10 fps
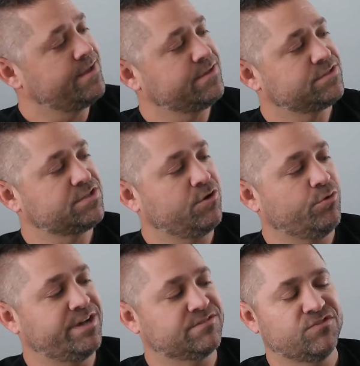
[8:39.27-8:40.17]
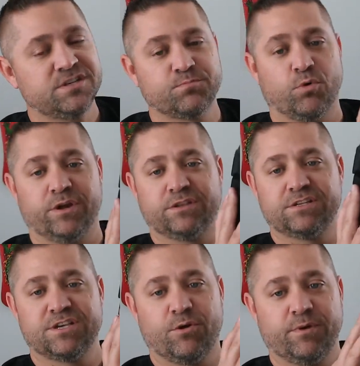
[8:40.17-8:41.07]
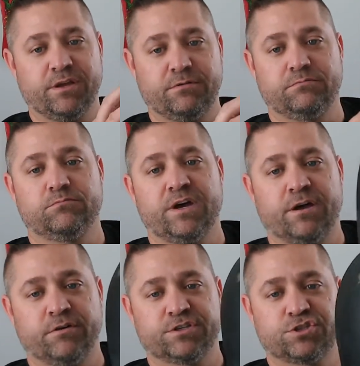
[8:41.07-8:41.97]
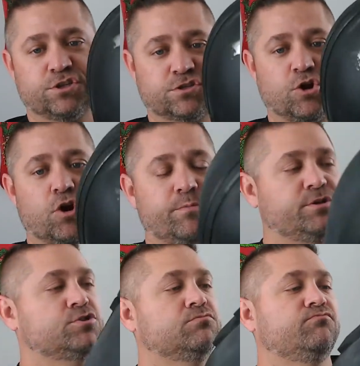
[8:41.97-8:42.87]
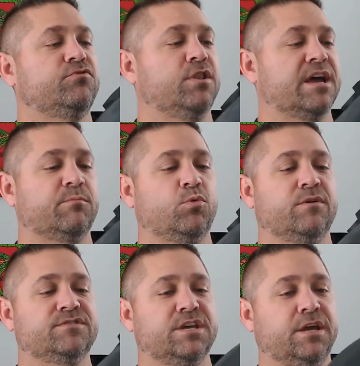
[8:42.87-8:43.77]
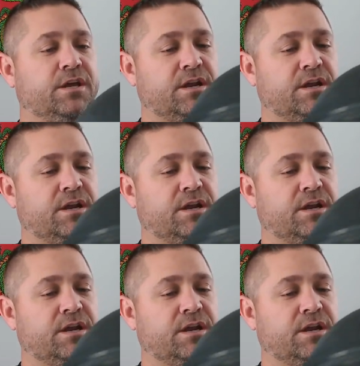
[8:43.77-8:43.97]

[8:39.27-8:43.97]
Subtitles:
So at this point, this helmet, well, it's just garbage, for lack of a better way of saying it.